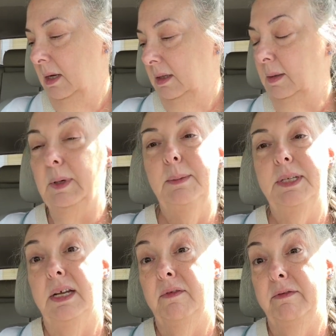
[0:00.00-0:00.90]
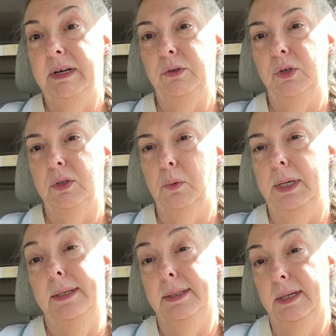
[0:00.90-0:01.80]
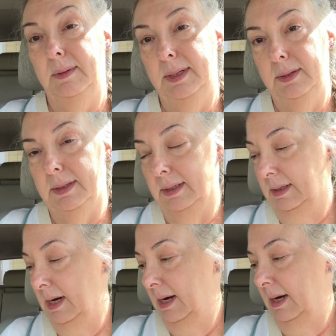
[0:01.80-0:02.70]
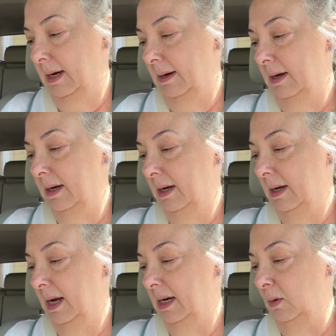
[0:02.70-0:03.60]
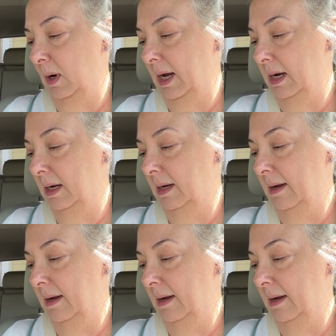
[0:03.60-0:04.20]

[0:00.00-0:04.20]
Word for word: sometimes they give the vouchers away. This time I used it. Uh, anyway,